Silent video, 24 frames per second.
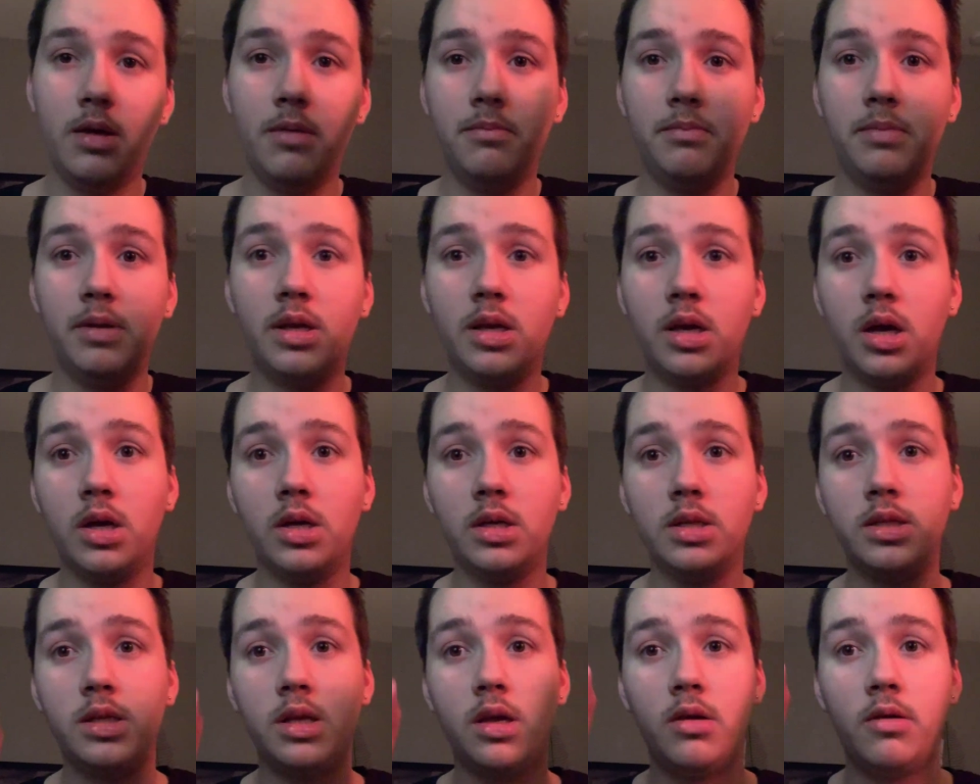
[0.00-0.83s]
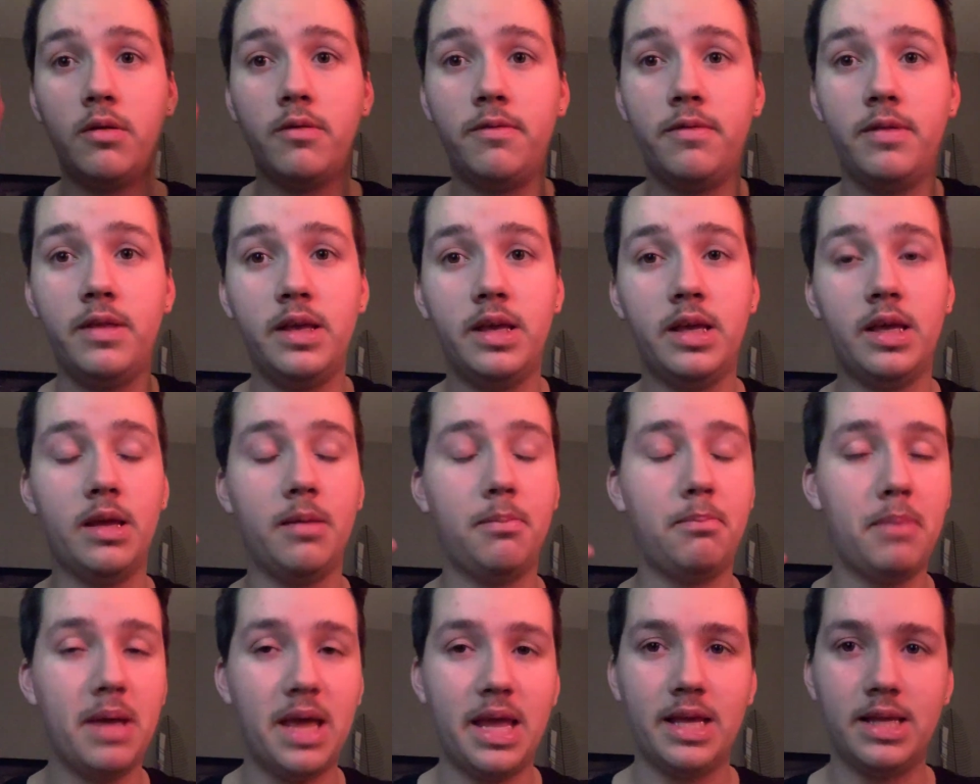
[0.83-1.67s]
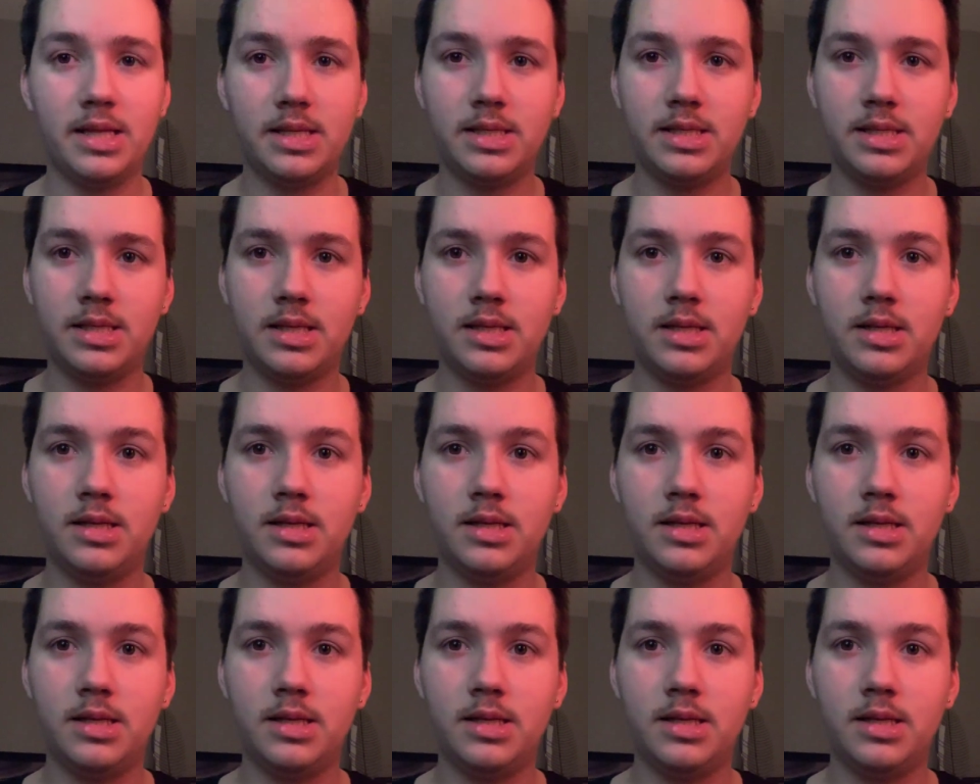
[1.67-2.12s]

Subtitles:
because of the bass.